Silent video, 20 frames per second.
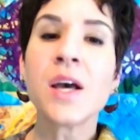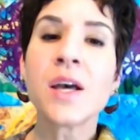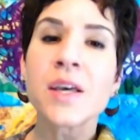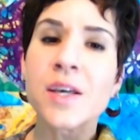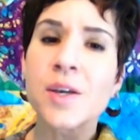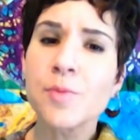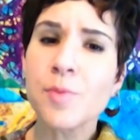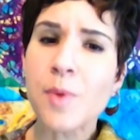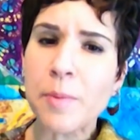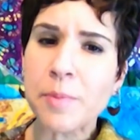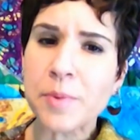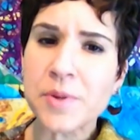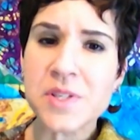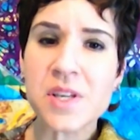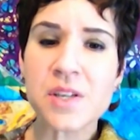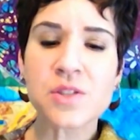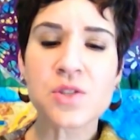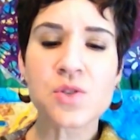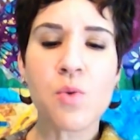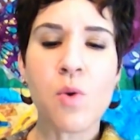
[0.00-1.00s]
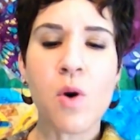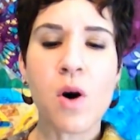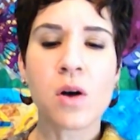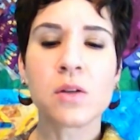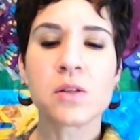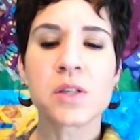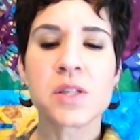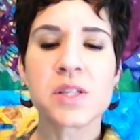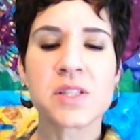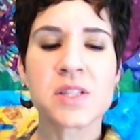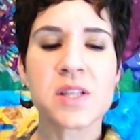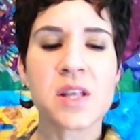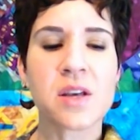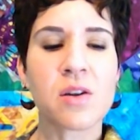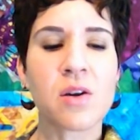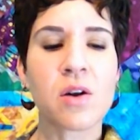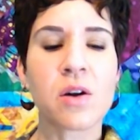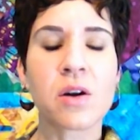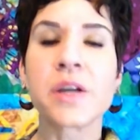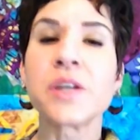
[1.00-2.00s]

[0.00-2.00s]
It represents qualities that are